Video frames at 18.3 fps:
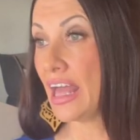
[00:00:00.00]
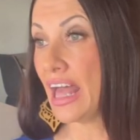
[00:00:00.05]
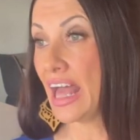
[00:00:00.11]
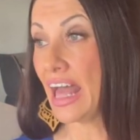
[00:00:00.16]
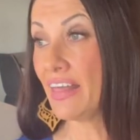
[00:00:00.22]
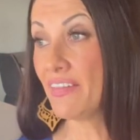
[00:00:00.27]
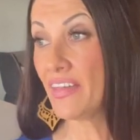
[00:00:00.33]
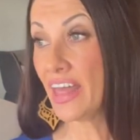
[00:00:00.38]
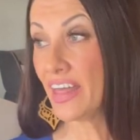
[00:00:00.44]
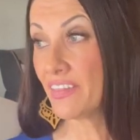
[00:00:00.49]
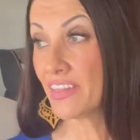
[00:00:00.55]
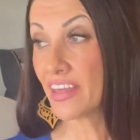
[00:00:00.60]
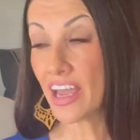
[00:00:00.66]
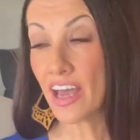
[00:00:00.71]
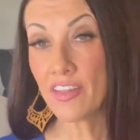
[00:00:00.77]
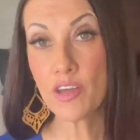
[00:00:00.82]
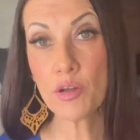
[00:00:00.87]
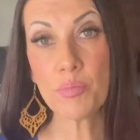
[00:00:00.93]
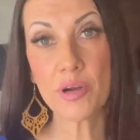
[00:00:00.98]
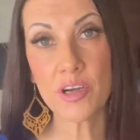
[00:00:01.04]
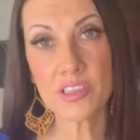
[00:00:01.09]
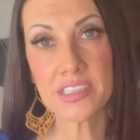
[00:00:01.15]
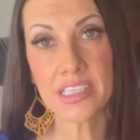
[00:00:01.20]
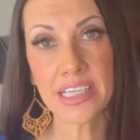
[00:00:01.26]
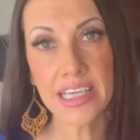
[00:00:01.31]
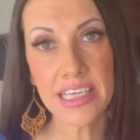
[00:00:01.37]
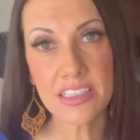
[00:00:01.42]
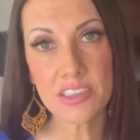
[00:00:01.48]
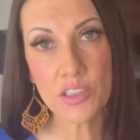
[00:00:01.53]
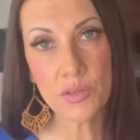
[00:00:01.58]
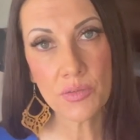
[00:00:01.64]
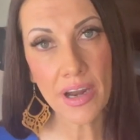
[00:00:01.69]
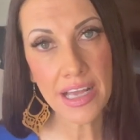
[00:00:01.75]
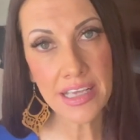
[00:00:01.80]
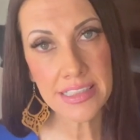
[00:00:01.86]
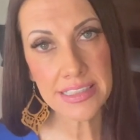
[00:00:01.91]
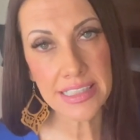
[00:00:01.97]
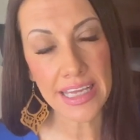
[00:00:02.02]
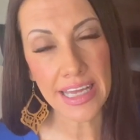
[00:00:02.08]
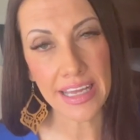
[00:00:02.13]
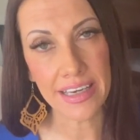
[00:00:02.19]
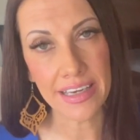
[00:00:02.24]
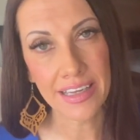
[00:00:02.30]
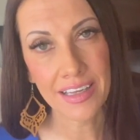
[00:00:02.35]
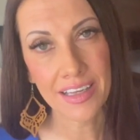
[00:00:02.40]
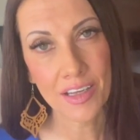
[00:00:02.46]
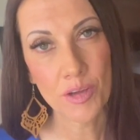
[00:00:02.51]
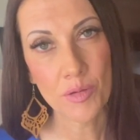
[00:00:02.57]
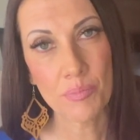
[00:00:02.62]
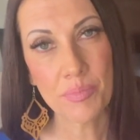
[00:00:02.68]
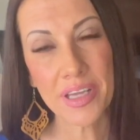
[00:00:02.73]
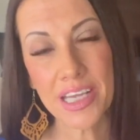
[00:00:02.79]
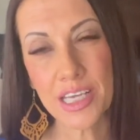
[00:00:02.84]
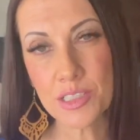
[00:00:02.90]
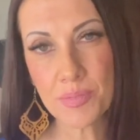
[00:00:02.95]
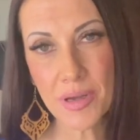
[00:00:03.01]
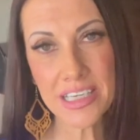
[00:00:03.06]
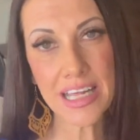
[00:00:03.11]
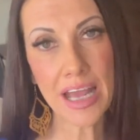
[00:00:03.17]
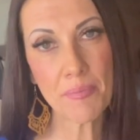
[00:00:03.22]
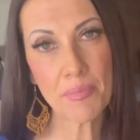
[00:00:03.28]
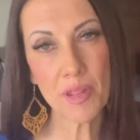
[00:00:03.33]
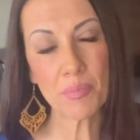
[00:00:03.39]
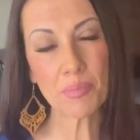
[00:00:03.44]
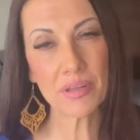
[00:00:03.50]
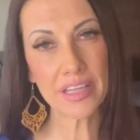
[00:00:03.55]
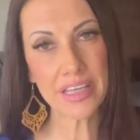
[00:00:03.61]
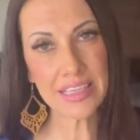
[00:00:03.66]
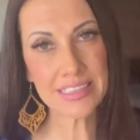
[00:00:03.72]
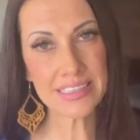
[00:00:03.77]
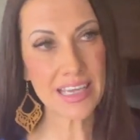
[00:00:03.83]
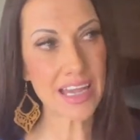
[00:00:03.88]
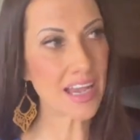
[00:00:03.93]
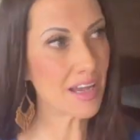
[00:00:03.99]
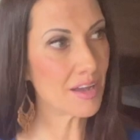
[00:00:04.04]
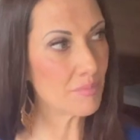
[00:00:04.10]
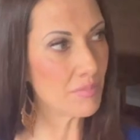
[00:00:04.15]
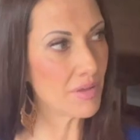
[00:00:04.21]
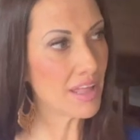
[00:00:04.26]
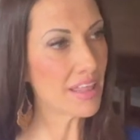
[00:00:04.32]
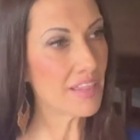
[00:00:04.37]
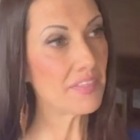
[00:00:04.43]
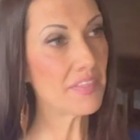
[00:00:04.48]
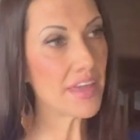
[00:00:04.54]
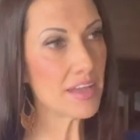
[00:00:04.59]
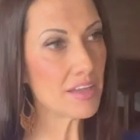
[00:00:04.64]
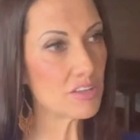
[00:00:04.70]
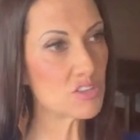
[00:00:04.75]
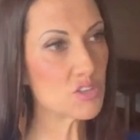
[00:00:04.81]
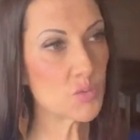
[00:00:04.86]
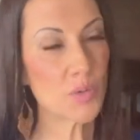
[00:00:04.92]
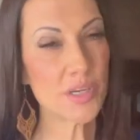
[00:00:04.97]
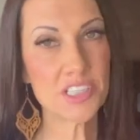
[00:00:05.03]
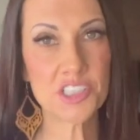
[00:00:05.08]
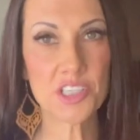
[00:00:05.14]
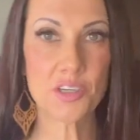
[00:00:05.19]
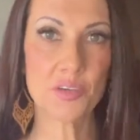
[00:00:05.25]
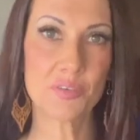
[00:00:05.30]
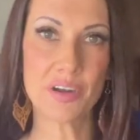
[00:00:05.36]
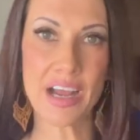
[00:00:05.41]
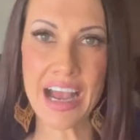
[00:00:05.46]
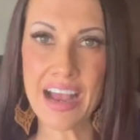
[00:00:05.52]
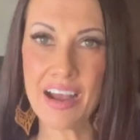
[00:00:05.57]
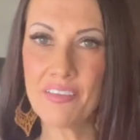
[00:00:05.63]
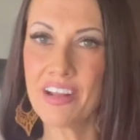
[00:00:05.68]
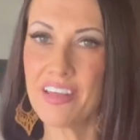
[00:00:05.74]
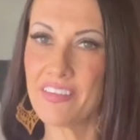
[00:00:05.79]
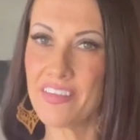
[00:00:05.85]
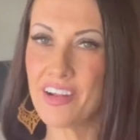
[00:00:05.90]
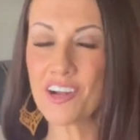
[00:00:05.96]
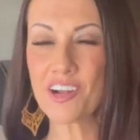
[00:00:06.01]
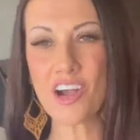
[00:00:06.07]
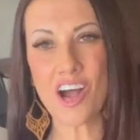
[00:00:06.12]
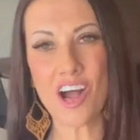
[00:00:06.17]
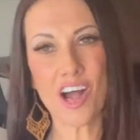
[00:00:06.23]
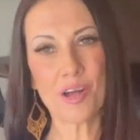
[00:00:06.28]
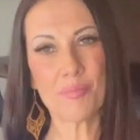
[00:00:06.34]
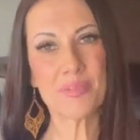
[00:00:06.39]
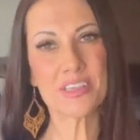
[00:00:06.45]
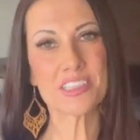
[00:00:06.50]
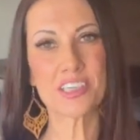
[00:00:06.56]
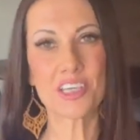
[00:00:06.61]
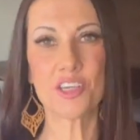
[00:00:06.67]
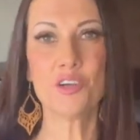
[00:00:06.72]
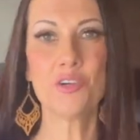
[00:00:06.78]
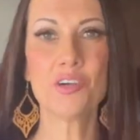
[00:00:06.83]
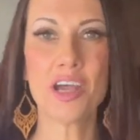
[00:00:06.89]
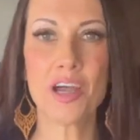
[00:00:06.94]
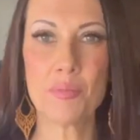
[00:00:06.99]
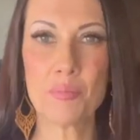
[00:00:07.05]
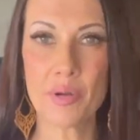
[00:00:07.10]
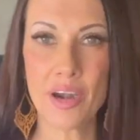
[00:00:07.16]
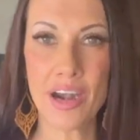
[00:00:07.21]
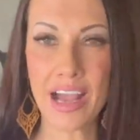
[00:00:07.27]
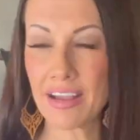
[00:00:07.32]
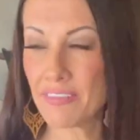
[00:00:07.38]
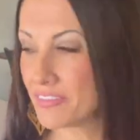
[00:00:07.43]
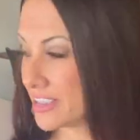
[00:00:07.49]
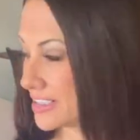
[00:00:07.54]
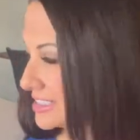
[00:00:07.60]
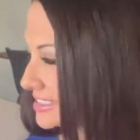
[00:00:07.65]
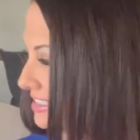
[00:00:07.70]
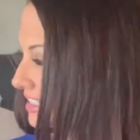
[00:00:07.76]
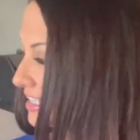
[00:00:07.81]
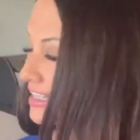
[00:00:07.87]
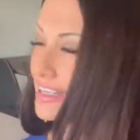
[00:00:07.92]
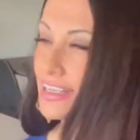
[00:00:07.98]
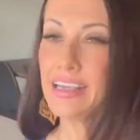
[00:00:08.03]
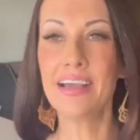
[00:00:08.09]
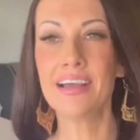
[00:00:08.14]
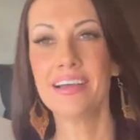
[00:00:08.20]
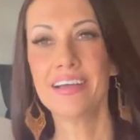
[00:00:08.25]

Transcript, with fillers: And then the other person gets arrested, because by the time the police come, they switch it around and they're calm as a cucumber having tea